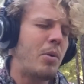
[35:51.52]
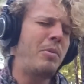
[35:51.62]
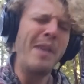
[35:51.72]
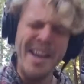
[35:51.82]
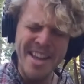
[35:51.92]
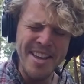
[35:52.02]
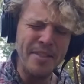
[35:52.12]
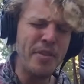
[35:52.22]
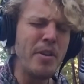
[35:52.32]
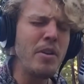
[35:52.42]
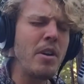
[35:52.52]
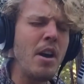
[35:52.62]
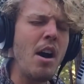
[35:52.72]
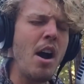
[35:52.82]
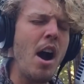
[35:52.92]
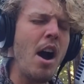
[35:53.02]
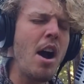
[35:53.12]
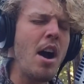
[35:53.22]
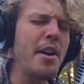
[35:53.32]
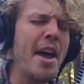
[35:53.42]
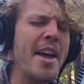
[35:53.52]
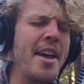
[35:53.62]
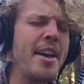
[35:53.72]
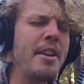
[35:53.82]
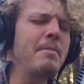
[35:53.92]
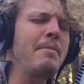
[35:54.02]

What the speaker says: Running through your heart and your